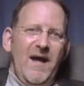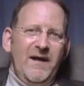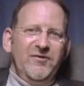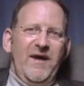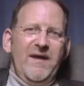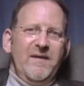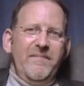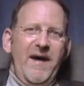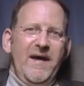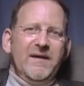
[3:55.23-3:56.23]
I sat in the
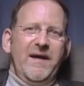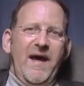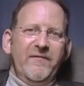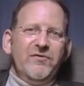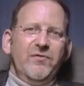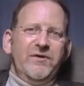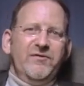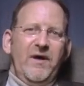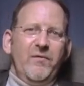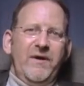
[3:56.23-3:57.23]
back, and
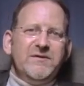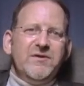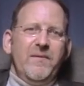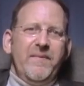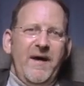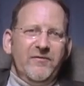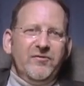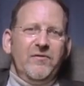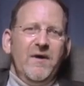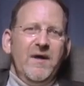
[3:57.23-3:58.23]
afterwards I went to the
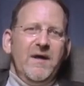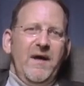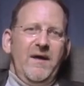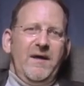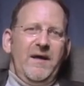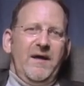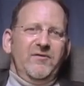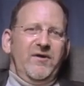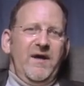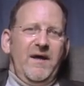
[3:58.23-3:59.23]
pastor, and I
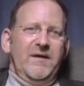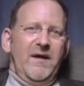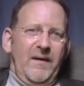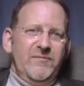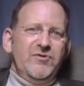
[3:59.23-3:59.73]
said, I'm